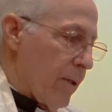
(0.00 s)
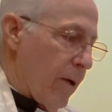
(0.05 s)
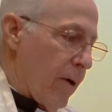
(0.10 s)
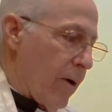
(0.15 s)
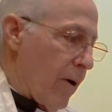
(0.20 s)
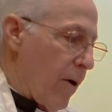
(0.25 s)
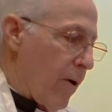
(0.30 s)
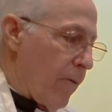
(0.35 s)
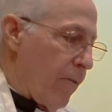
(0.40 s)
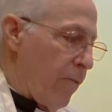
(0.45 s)

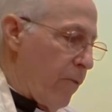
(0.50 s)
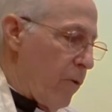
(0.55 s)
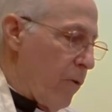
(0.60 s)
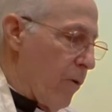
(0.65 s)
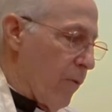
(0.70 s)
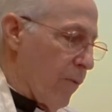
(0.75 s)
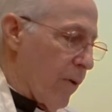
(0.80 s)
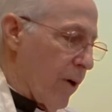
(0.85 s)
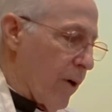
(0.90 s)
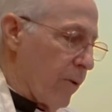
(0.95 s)
There are
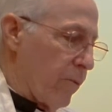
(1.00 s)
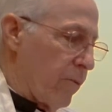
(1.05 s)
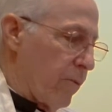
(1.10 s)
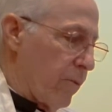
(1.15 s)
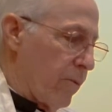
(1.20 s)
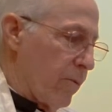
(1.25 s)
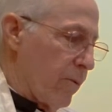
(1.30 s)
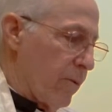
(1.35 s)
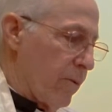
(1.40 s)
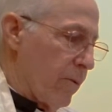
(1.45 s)
few of
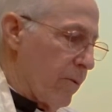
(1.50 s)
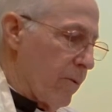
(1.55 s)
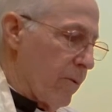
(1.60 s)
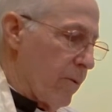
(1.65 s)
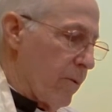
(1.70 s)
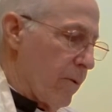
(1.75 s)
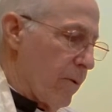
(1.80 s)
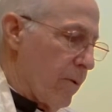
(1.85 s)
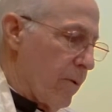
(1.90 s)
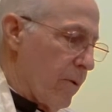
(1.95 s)
us
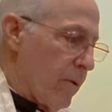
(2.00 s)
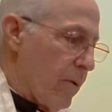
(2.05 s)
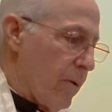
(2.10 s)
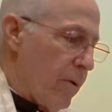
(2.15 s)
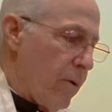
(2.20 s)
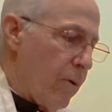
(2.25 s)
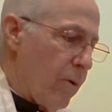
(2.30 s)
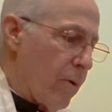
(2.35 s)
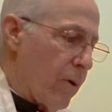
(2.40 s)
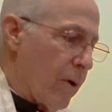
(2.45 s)

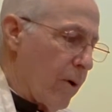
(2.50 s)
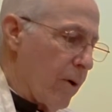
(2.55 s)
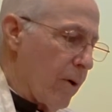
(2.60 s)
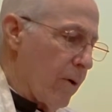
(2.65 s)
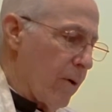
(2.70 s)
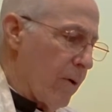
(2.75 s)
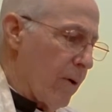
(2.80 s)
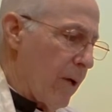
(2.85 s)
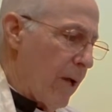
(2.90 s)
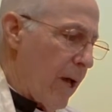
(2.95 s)
who
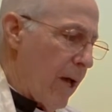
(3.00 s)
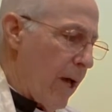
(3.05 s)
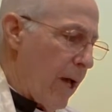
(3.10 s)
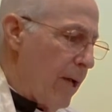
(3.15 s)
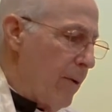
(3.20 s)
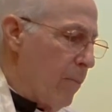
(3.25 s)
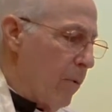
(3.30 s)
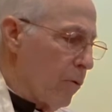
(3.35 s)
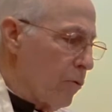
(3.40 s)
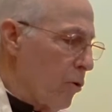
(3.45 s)
are
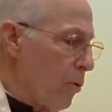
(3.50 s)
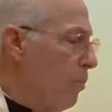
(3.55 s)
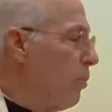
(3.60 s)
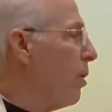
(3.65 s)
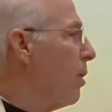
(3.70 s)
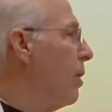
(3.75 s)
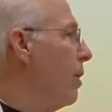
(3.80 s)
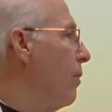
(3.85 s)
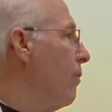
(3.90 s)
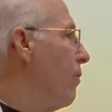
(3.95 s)
able to
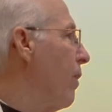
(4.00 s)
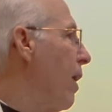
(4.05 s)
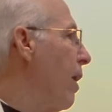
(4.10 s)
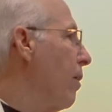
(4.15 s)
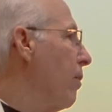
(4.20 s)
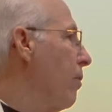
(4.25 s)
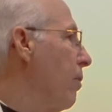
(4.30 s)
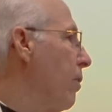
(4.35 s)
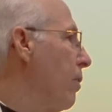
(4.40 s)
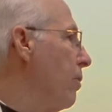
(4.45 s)
believe
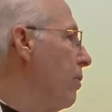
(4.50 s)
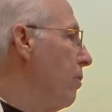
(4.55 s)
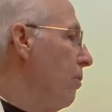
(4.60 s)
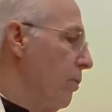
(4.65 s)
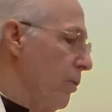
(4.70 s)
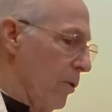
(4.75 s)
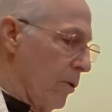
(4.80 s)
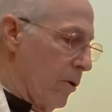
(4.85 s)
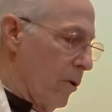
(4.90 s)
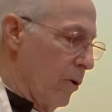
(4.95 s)
how good
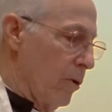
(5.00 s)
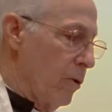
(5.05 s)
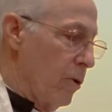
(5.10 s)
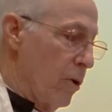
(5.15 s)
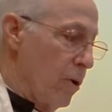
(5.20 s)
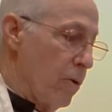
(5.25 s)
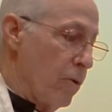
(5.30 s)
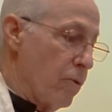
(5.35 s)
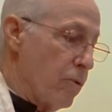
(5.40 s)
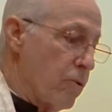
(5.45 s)
the good
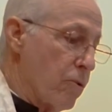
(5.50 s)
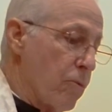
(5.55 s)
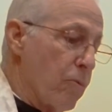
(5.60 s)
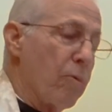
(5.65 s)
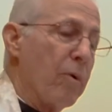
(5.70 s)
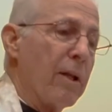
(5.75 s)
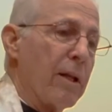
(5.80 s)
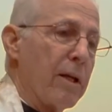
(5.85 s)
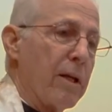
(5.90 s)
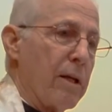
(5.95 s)
news
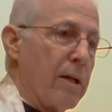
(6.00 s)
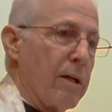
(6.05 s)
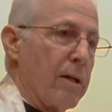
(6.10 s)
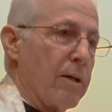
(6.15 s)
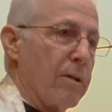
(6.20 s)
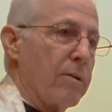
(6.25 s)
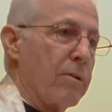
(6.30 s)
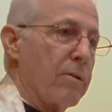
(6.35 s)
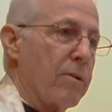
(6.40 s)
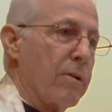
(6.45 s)
really
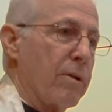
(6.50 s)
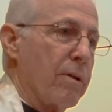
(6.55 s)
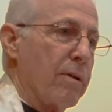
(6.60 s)
is